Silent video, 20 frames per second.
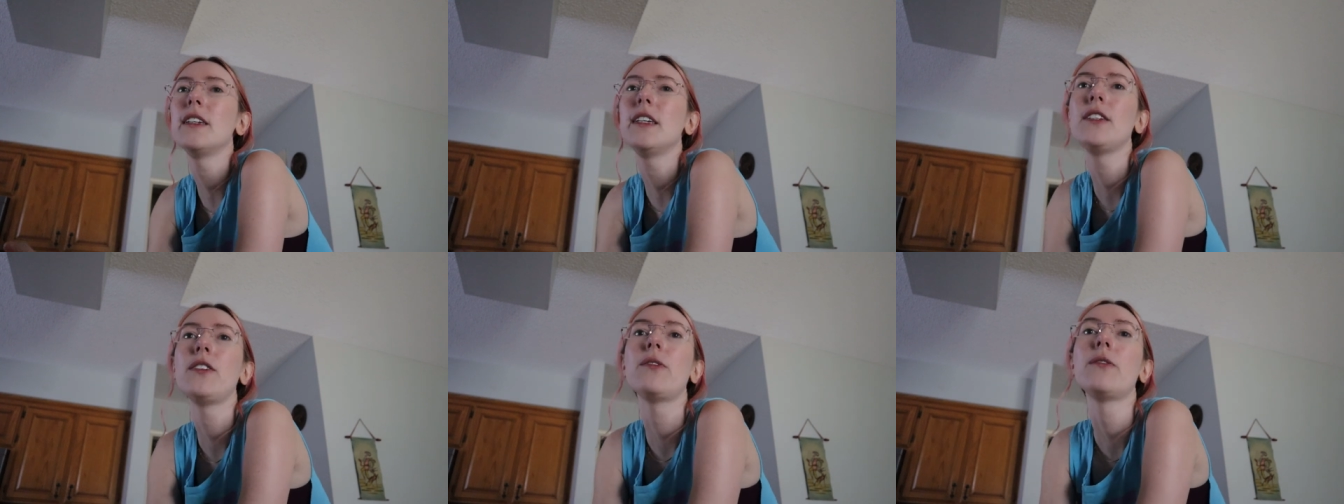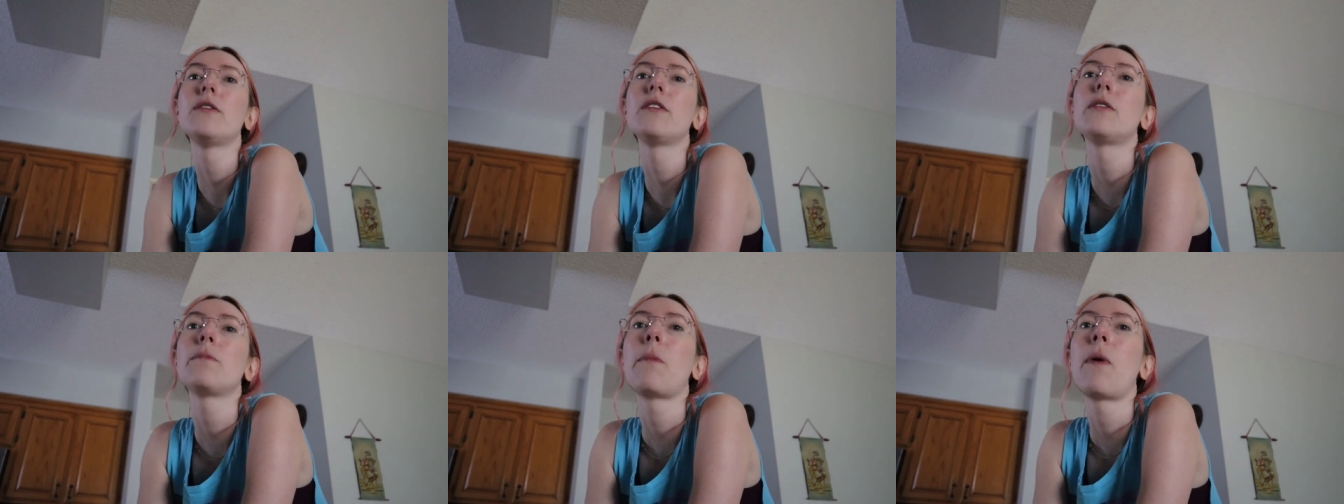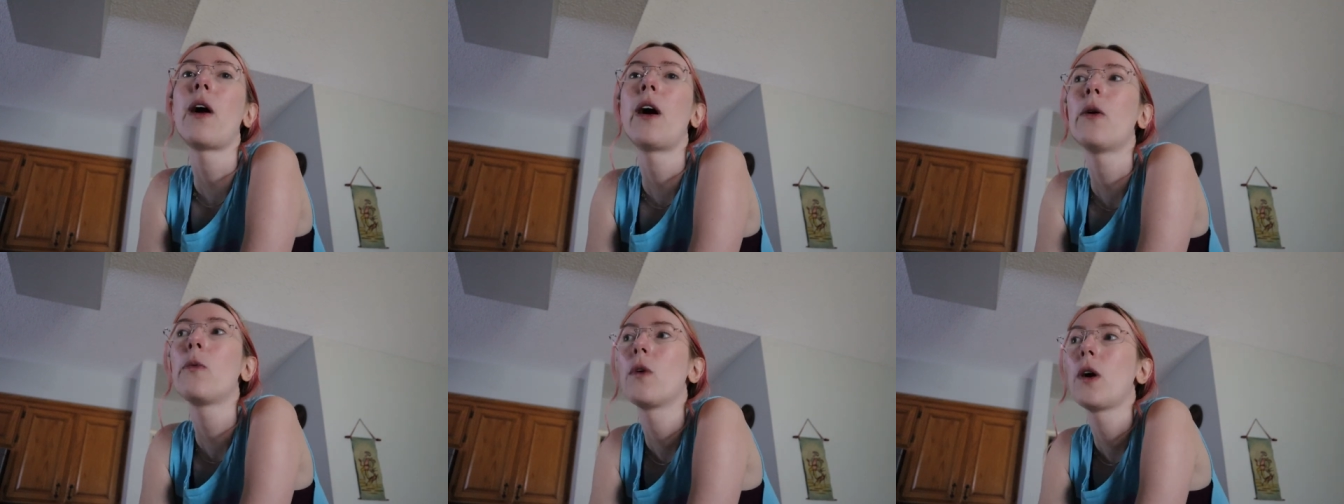getting to a
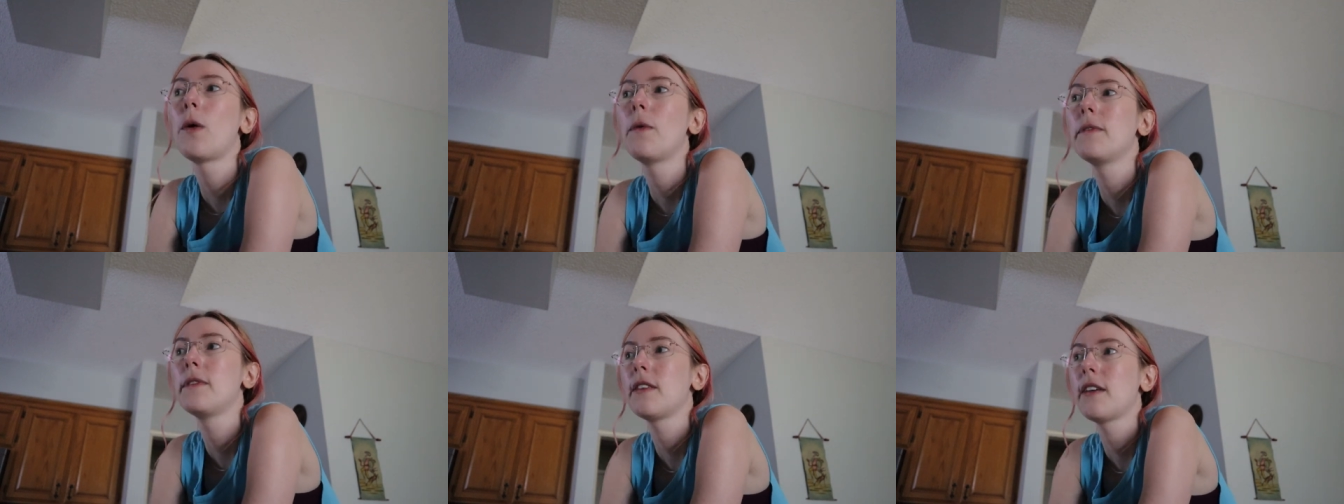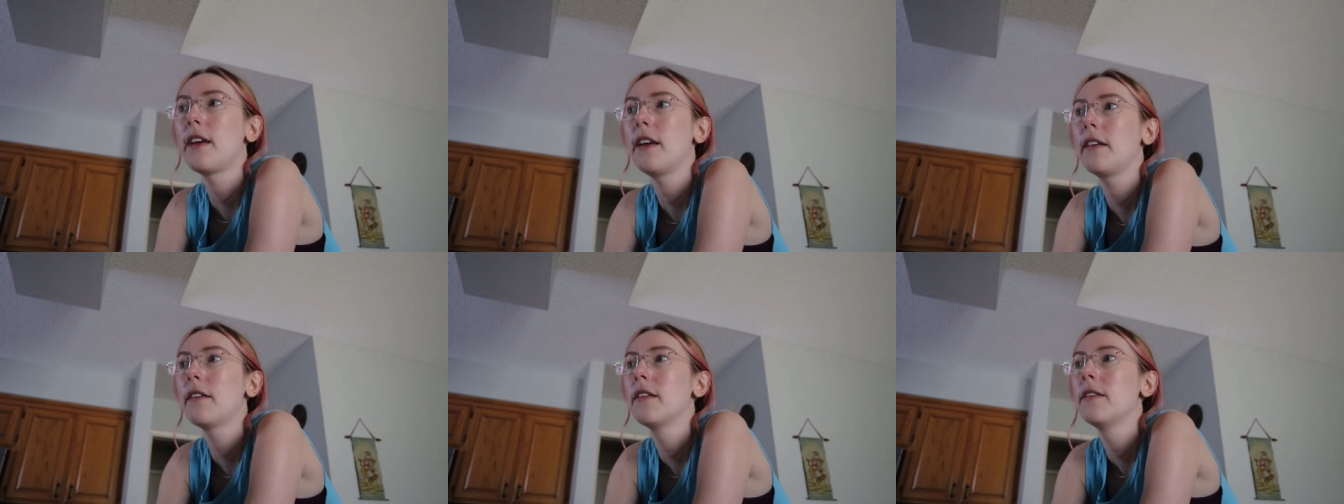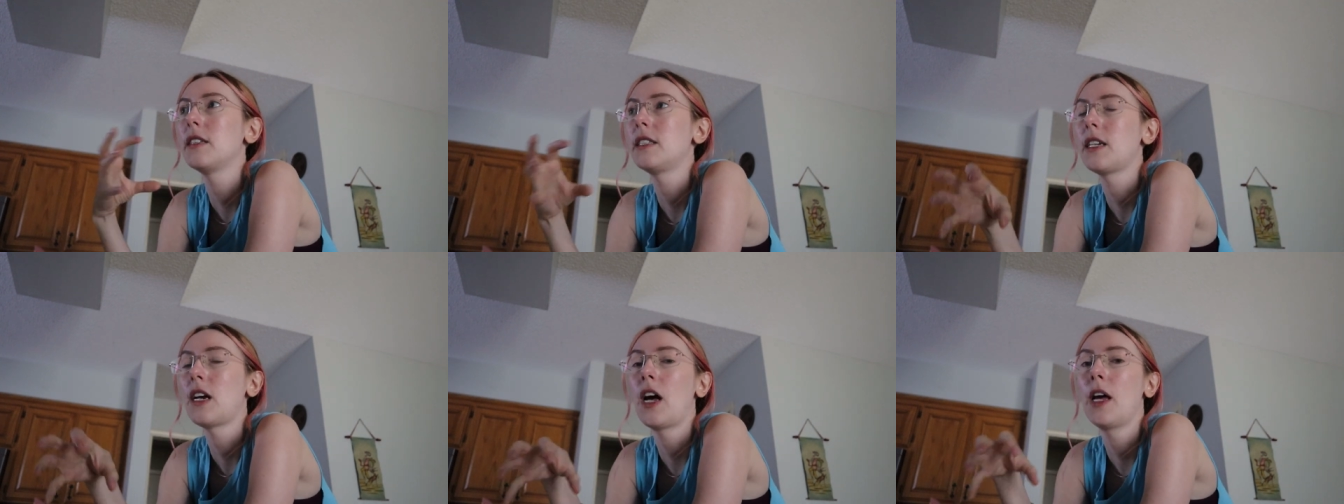spot where I was
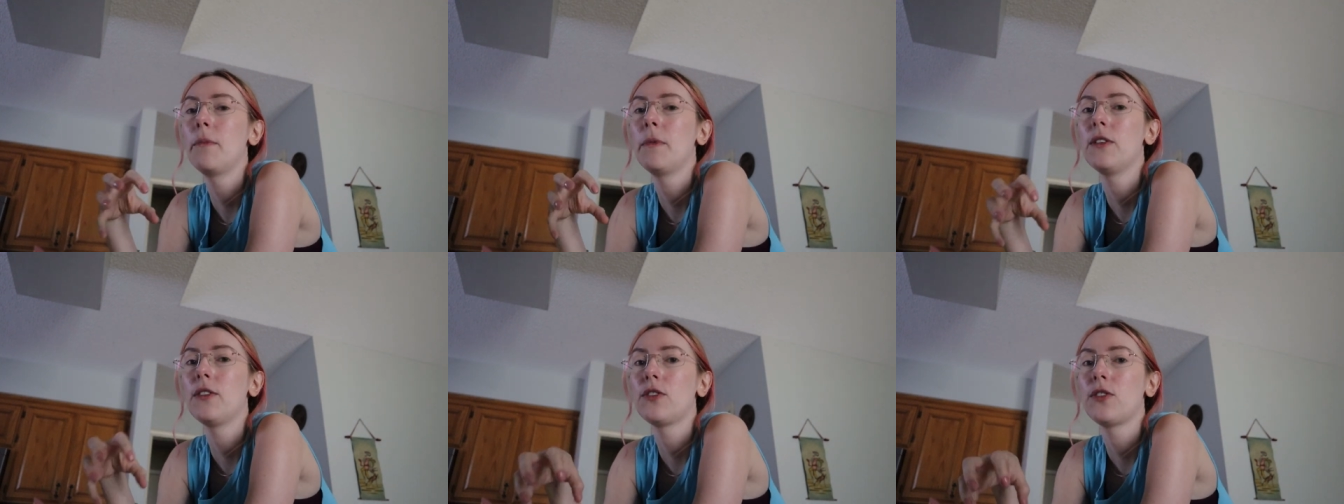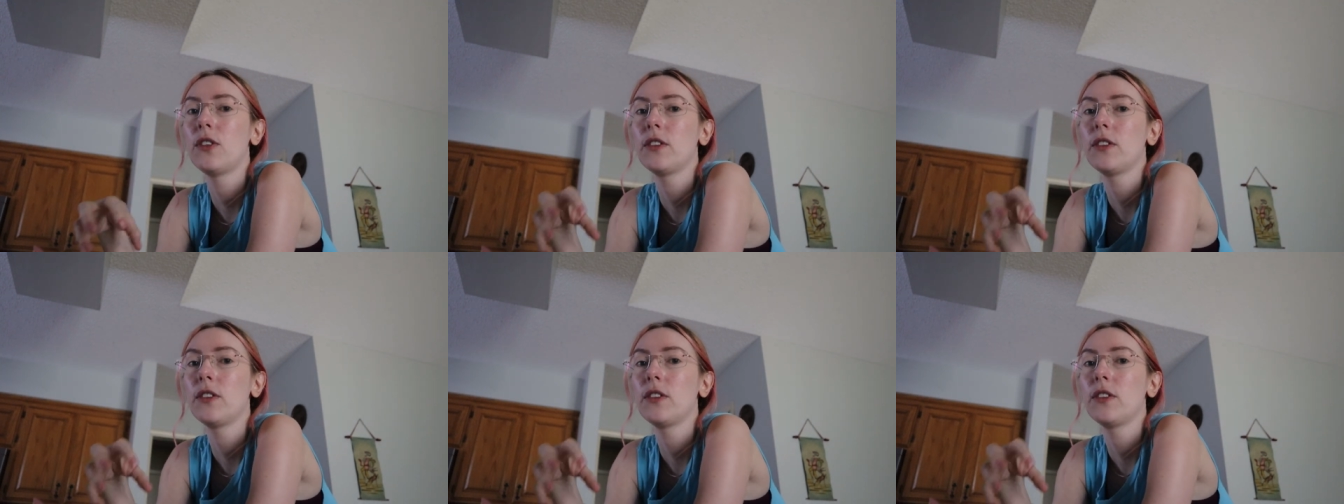like, the time it